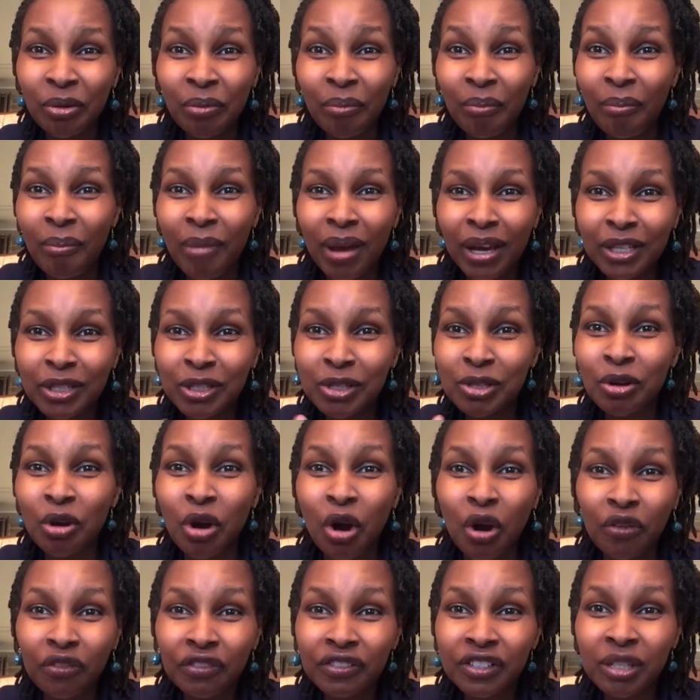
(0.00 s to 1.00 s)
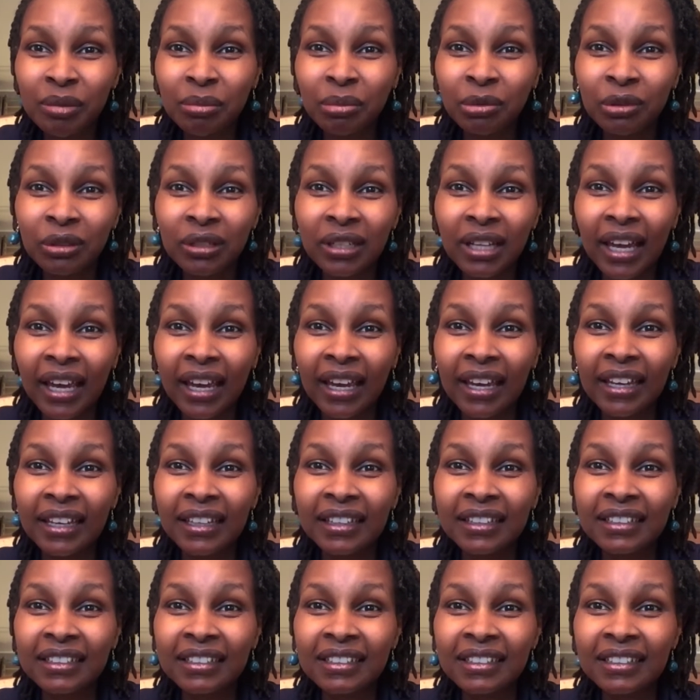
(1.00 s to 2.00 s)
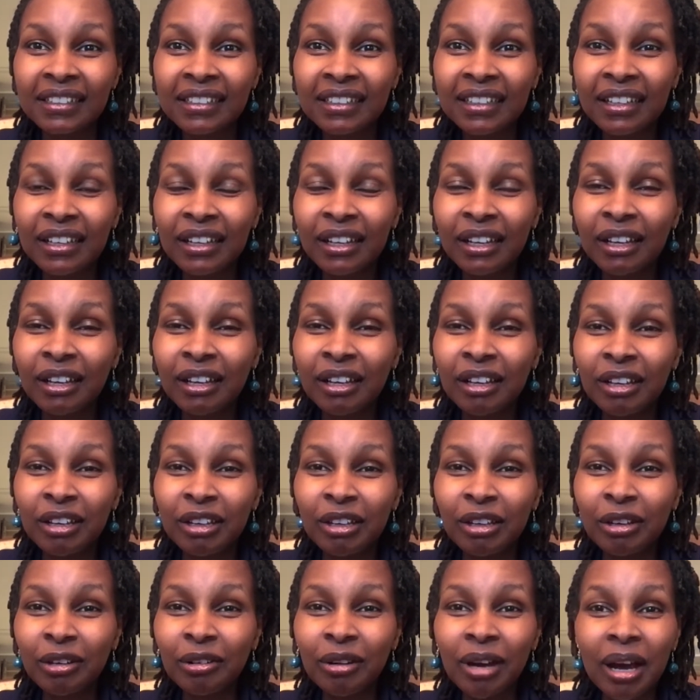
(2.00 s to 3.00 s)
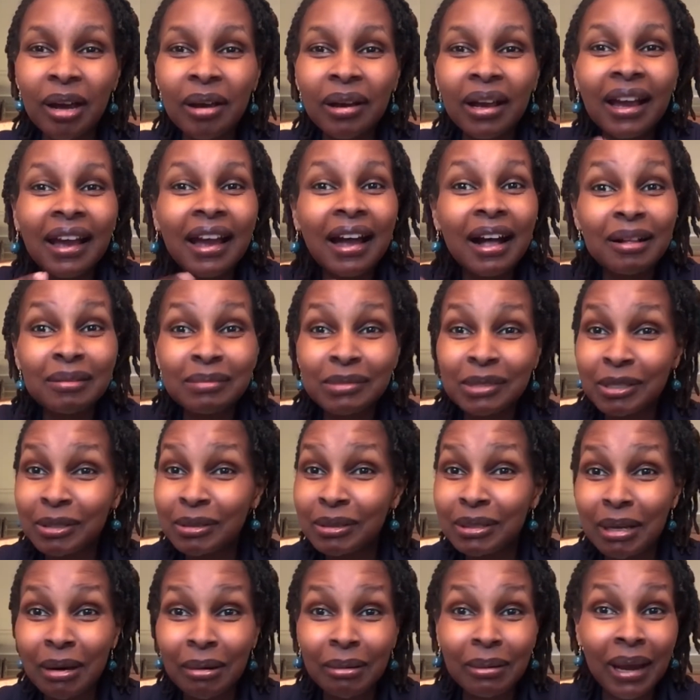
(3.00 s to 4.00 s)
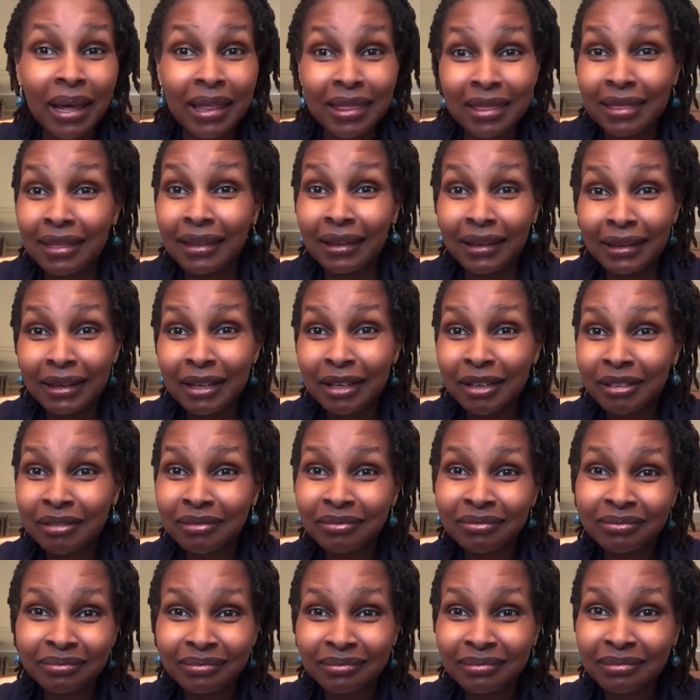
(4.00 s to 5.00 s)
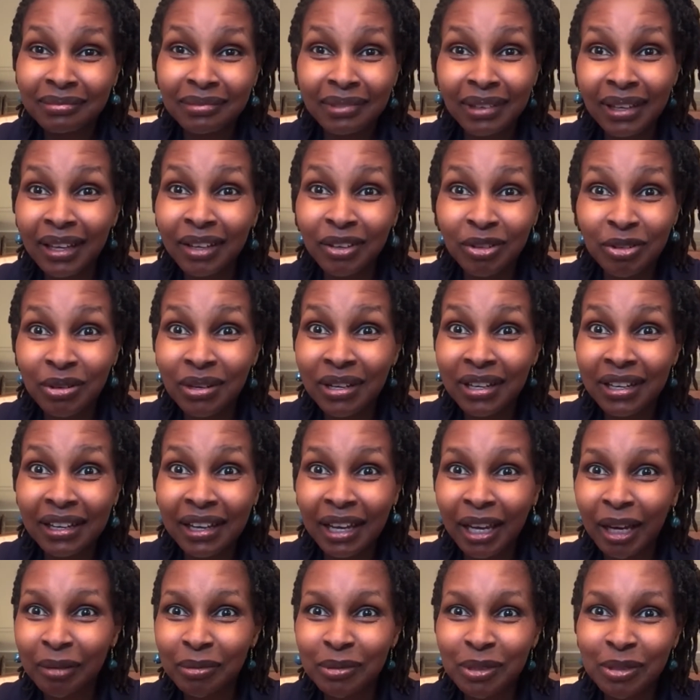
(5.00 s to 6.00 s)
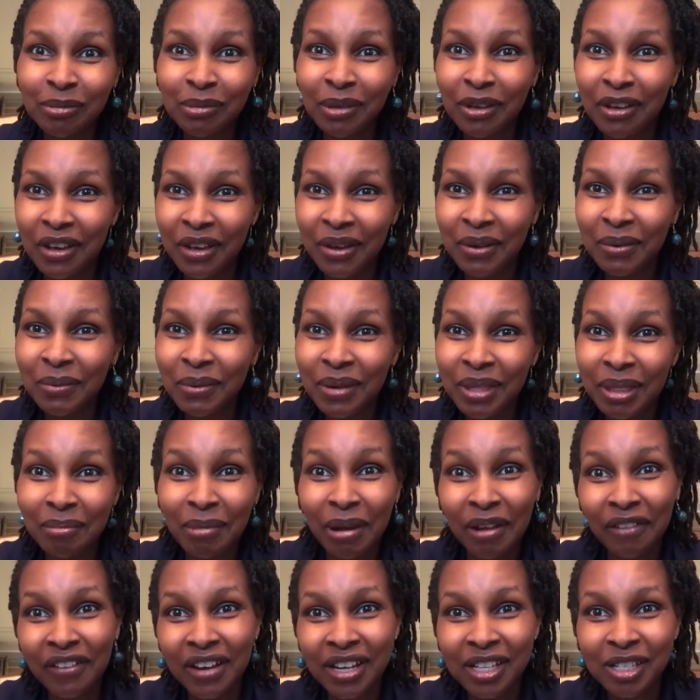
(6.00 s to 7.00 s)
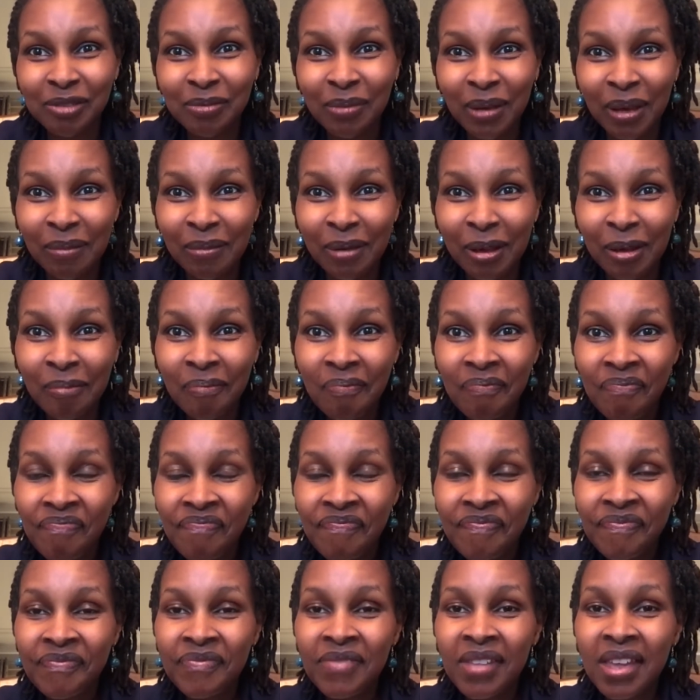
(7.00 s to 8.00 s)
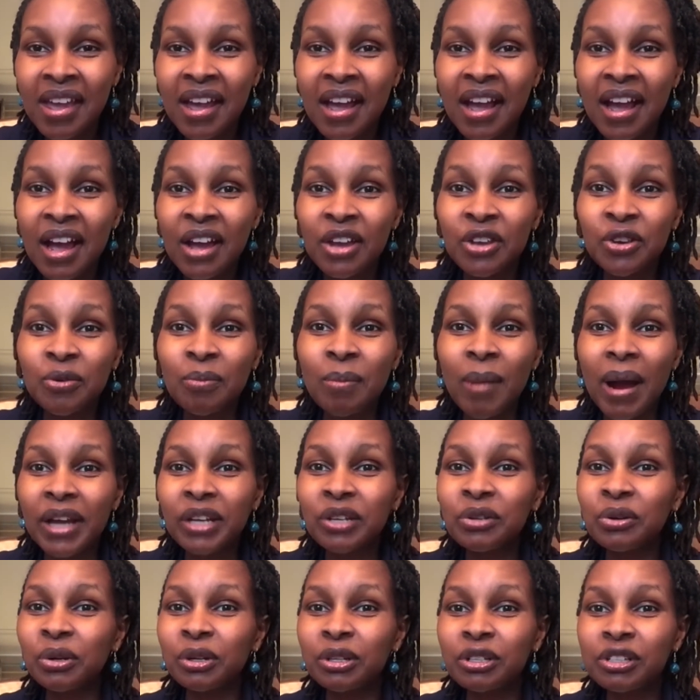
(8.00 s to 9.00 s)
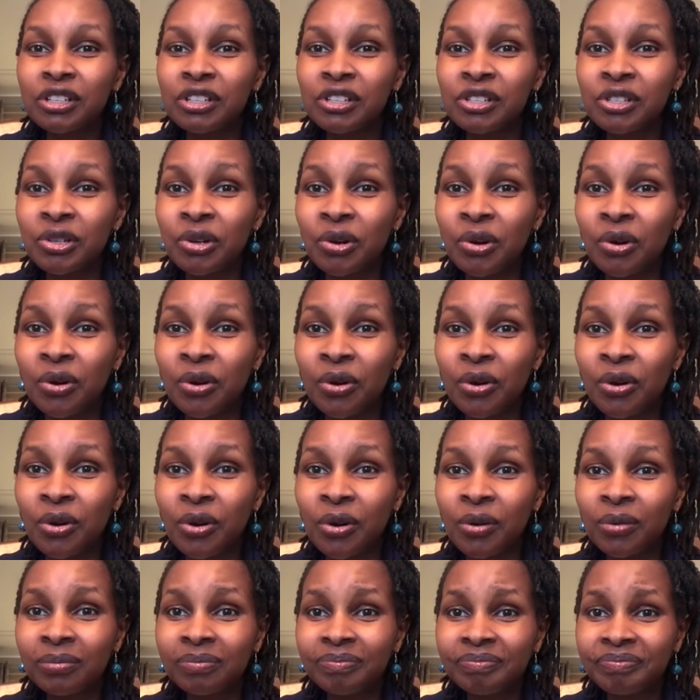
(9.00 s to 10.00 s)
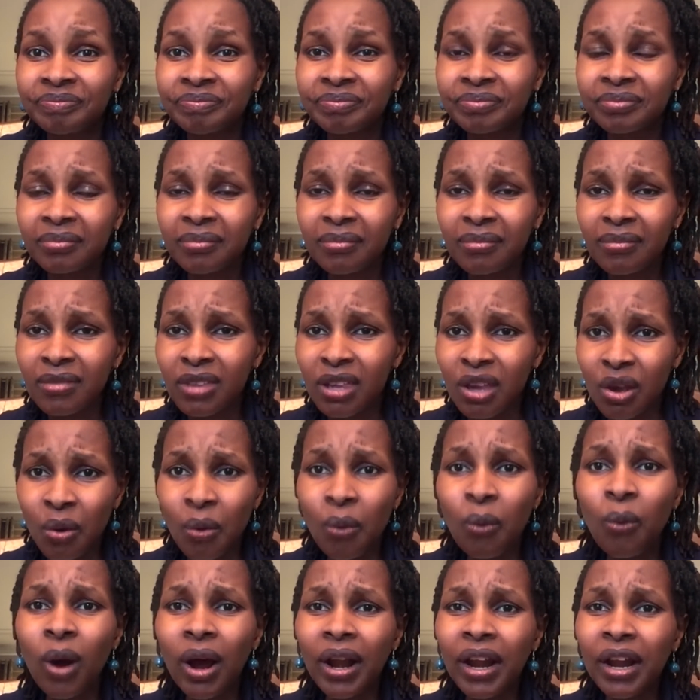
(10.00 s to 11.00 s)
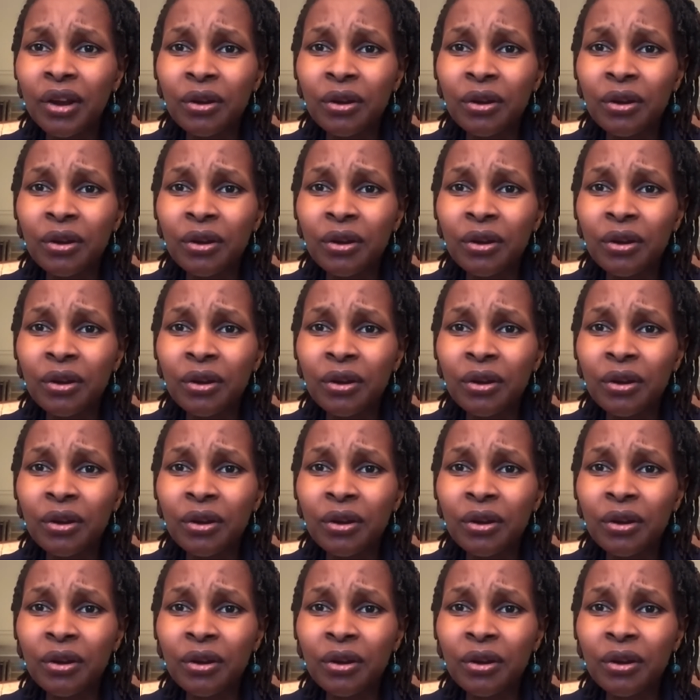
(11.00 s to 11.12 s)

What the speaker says: makes you comfortable and, calms you down, I think. It really helped me with my first baby. You might also want to